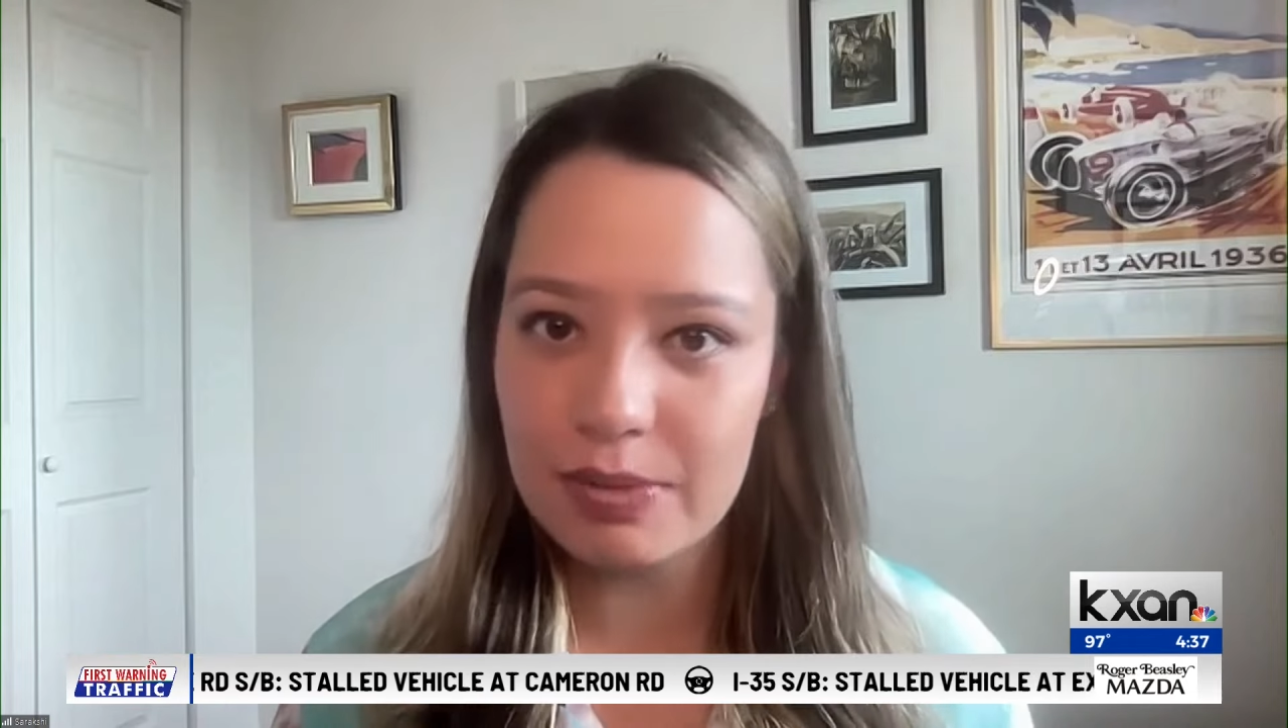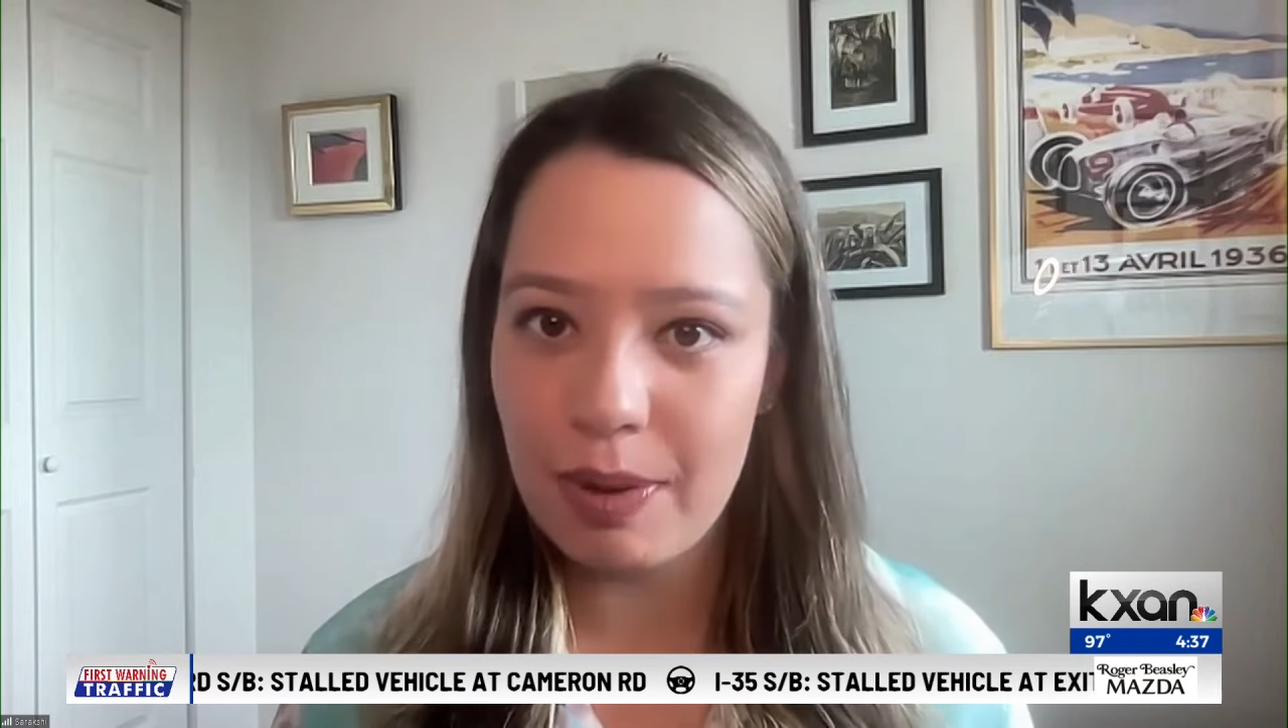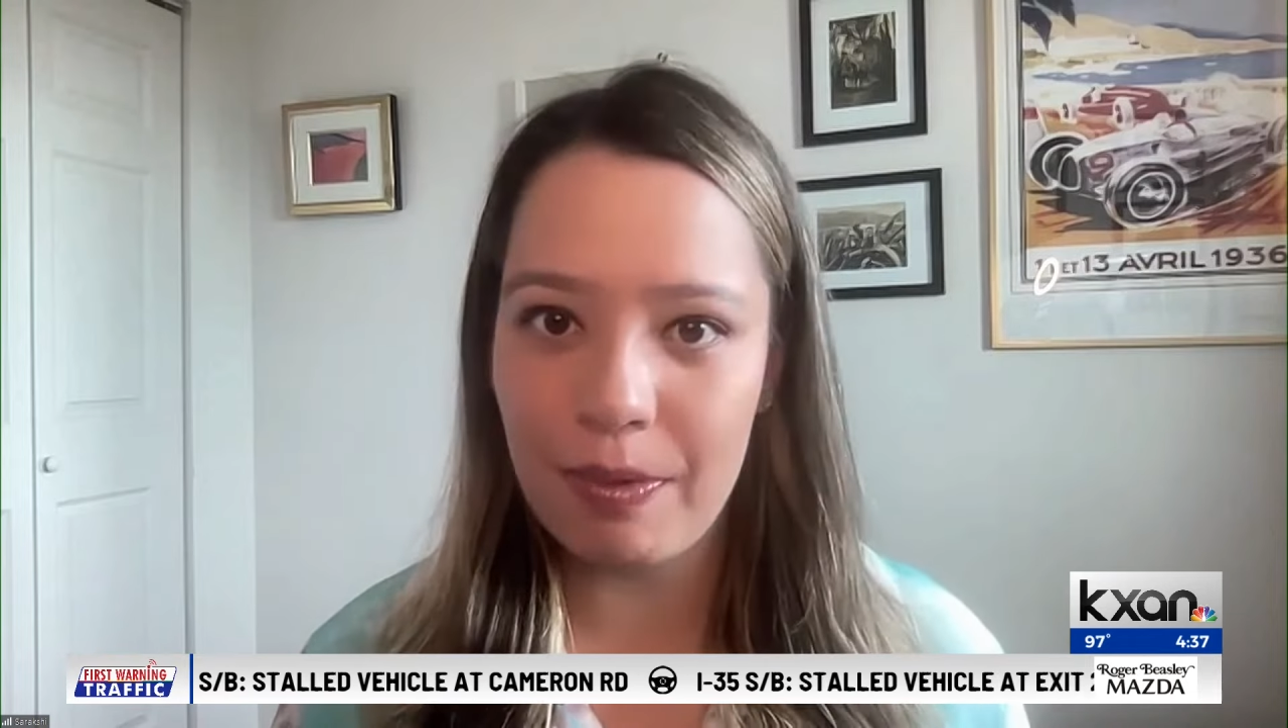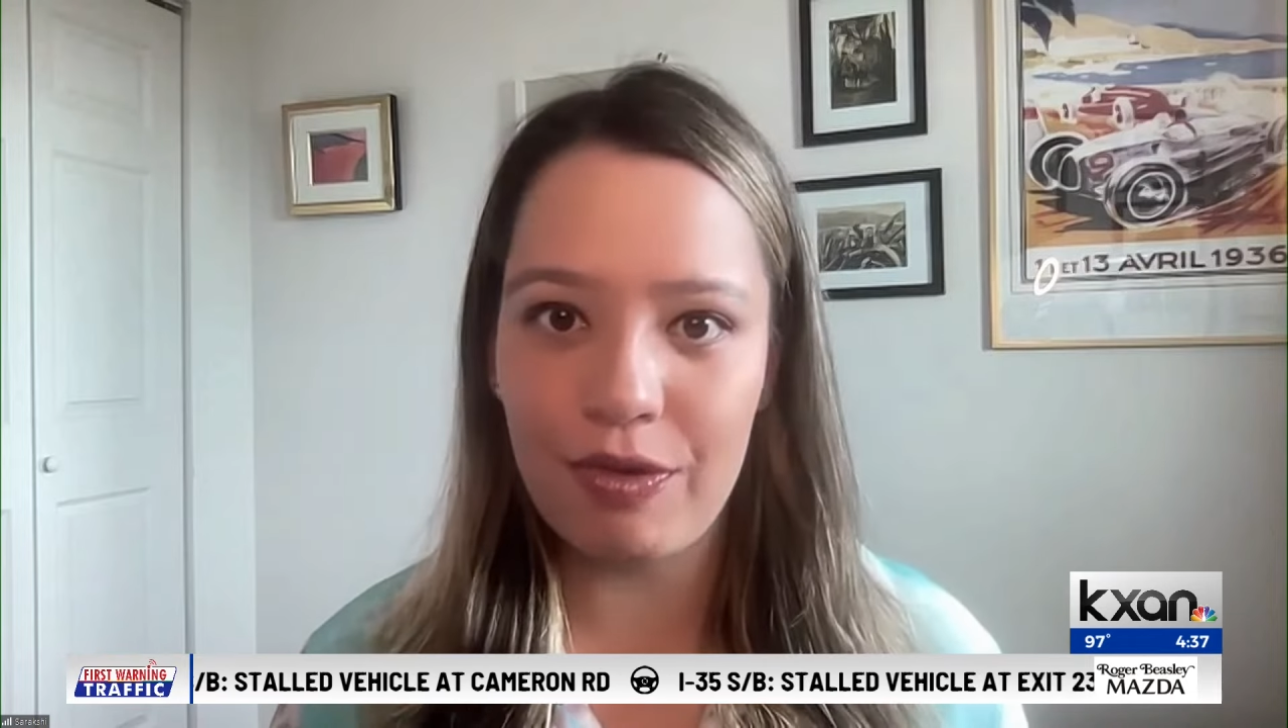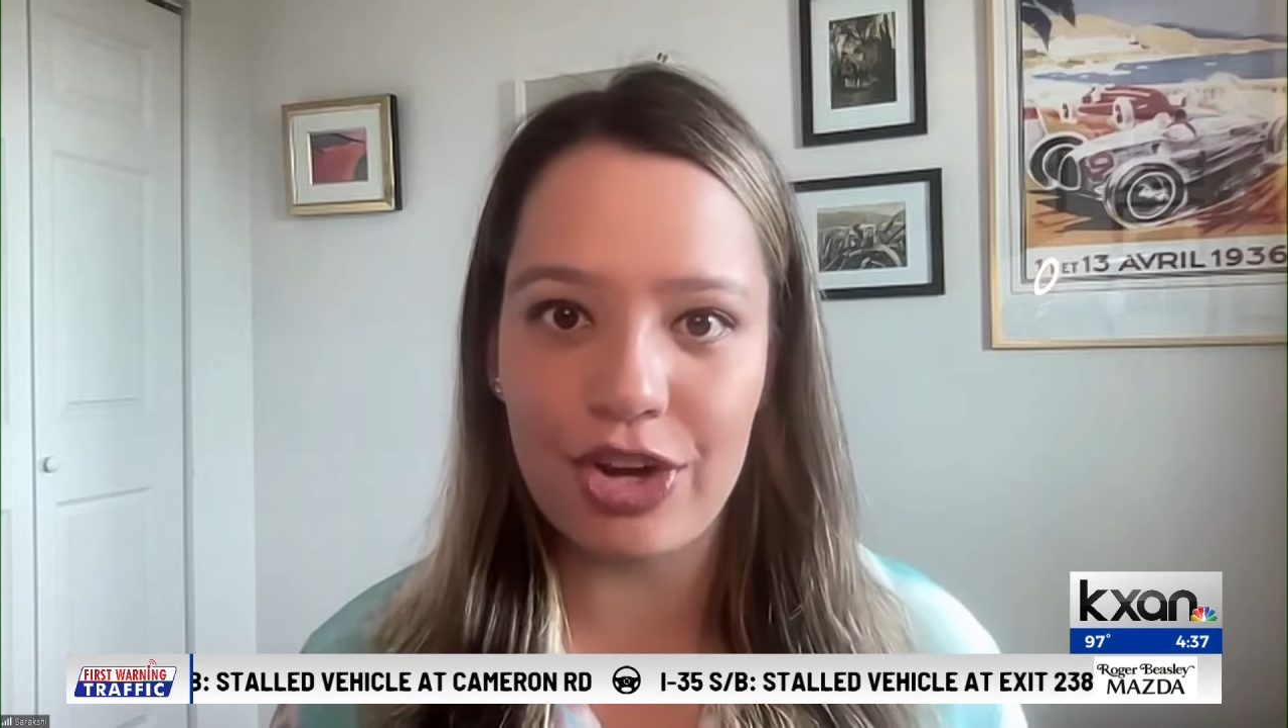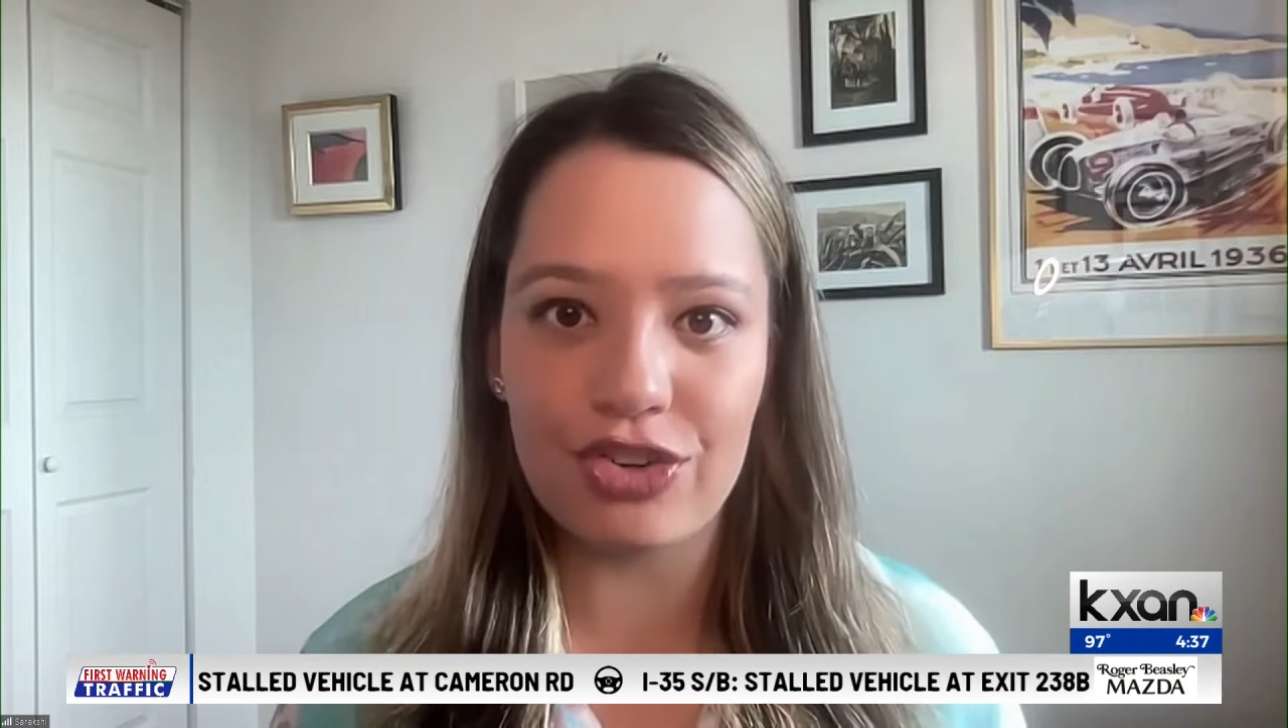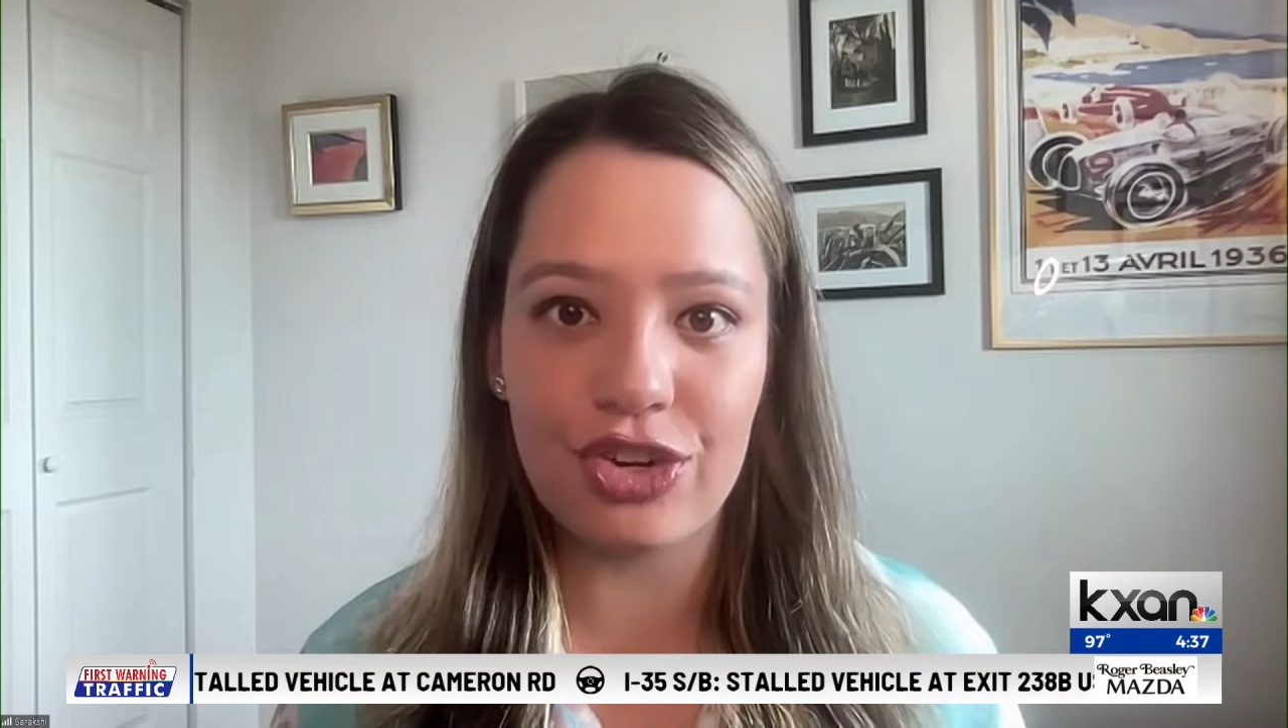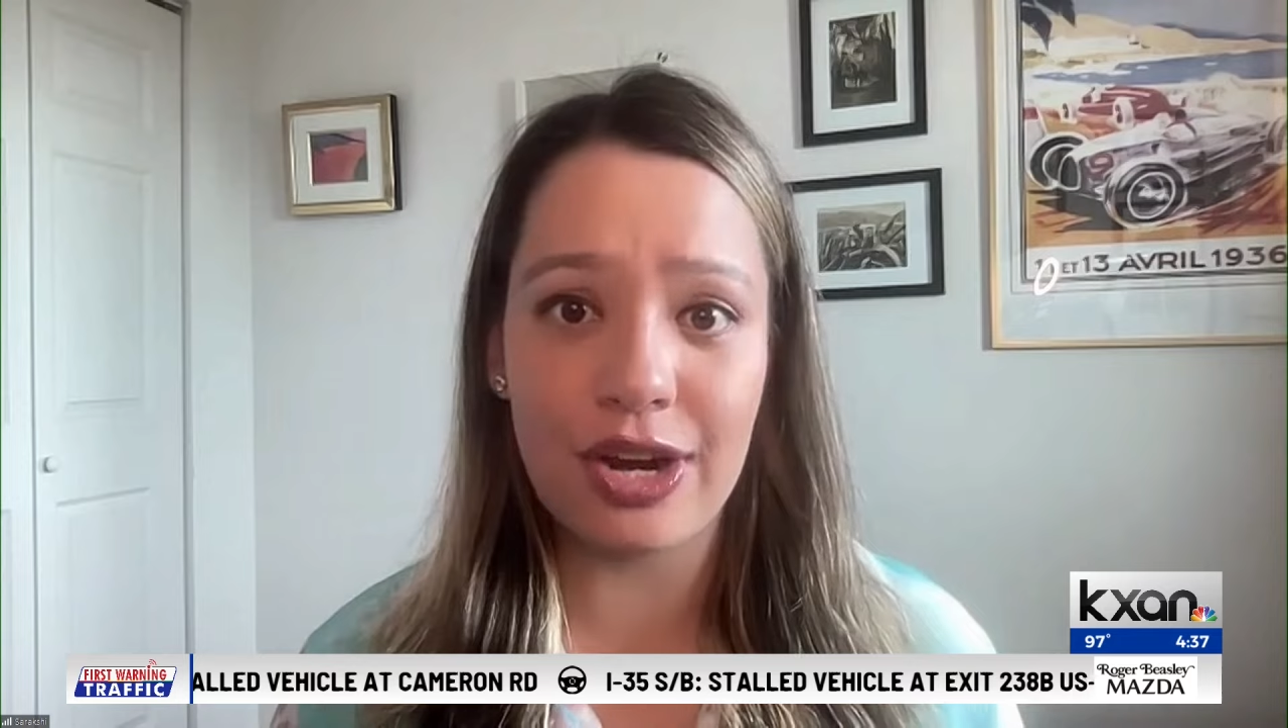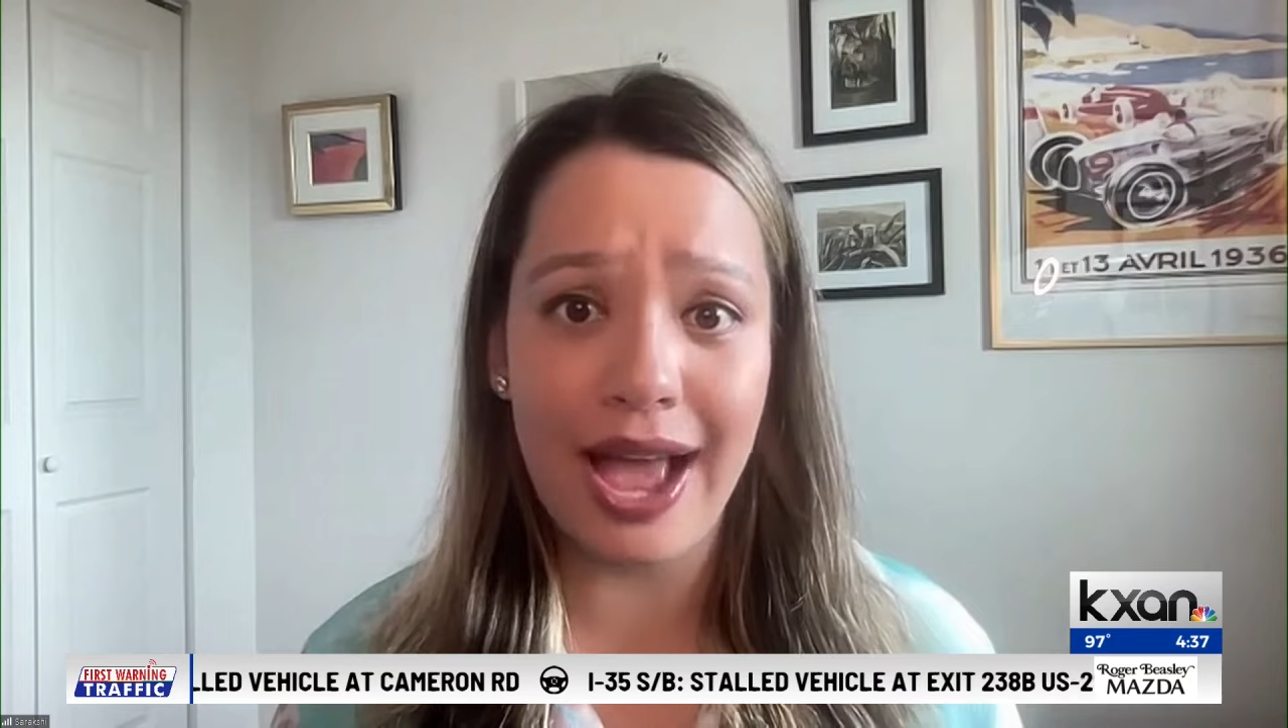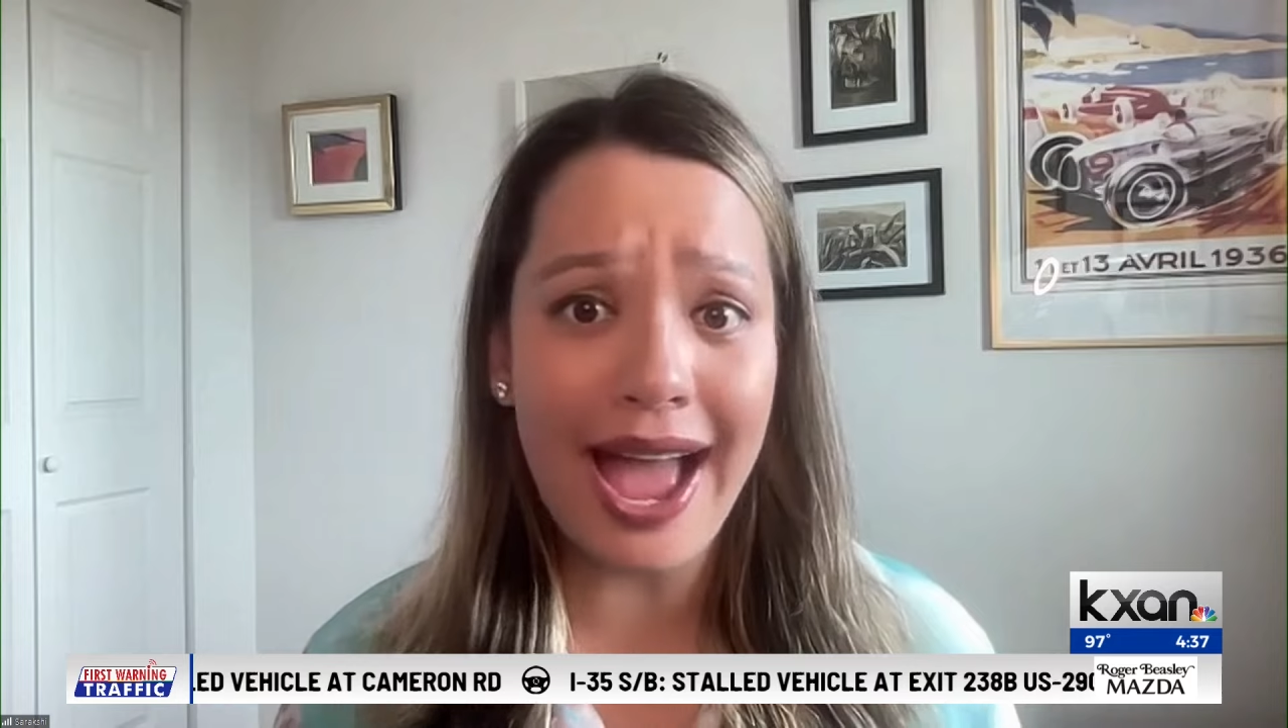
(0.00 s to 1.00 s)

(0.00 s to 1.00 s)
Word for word: preparation, mm-hmm.